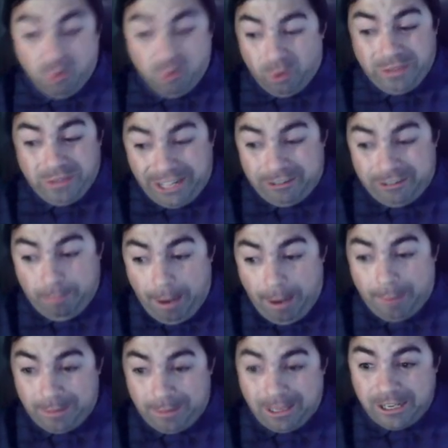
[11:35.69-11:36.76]
Well, that's a
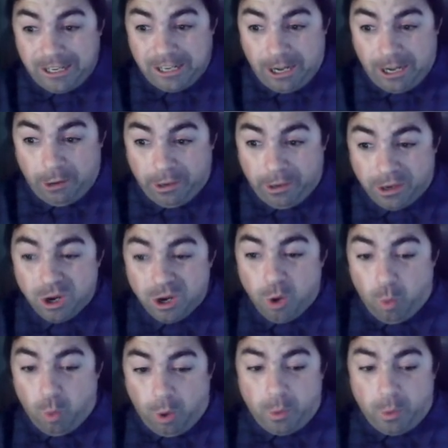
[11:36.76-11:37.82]
populated area
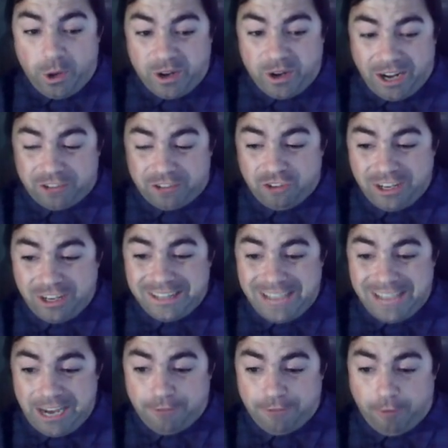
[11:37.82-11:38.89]
where we are not seeing
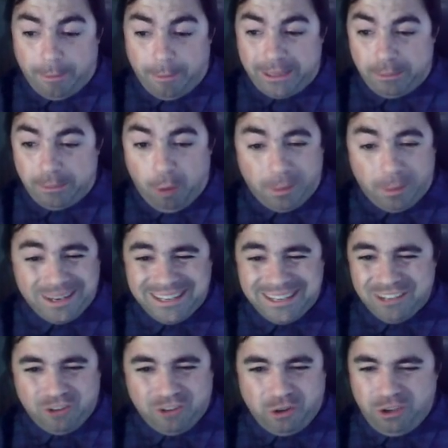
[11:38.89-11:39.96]
data from at the moment.
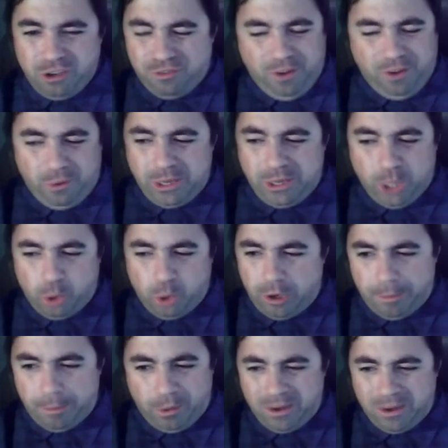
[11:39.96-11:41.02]
So this very low
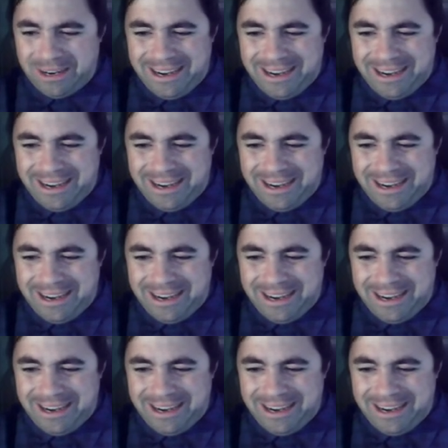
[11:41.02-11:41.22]
number,